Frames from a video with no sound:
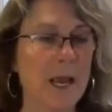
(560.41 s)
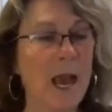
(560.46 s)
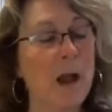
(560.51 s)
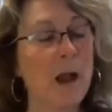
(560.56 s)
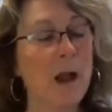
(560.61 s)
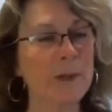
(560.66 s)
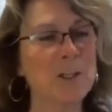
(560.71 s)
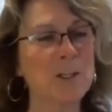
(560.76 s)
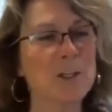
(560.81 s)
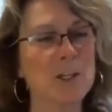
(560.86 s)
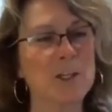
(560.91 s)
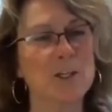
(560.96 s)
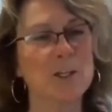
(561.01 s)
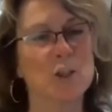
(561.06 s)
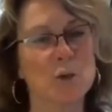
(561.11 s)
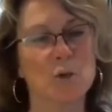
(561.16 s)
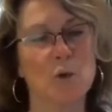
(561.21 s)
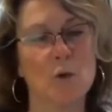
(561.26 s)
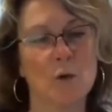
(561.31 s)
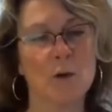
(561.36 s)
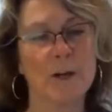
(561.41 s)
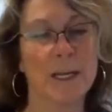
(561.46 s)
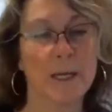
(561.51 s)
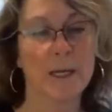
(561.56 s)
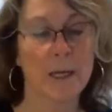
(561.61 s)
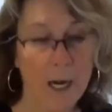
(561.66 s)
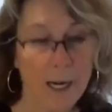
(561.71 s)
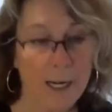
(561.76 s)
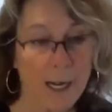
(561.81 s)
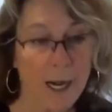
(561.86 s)
How much control can
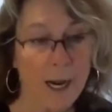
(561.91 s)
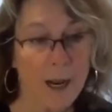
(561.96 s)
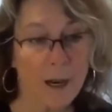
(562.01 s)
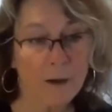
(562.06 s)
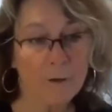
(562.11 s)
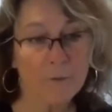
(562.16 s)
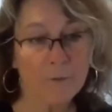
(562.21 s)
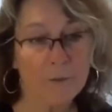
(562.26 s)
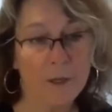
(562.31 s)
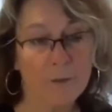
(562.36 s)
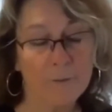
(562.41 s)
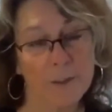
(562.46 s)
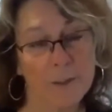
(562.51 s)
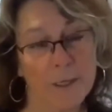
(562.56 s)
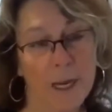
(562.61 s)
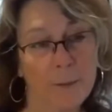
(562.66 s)
I have of an